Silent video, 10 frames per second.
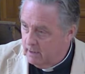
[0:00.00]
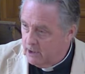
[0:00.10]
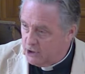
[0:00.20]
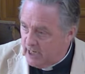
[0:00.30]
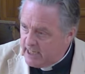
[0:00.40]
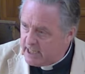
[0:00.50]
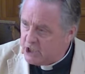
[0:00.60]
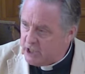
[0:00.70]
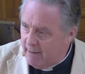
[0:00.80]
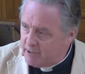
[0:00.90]
Genesis
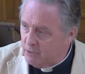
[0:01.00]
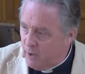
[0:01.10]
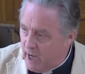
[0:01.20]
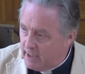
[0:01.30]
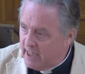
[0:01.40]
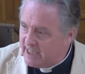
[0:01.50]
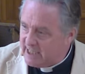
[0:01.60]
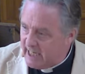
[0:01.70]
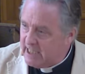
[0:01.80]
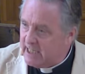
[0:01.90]
chapter 1 is
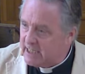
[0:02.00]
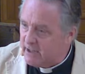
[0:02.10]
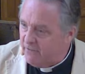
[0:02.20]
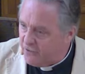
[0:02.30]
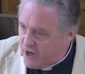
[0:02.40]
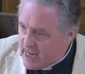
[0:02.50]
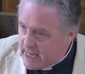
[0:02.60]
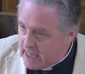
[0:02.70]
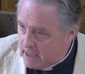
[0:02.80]
setting us free.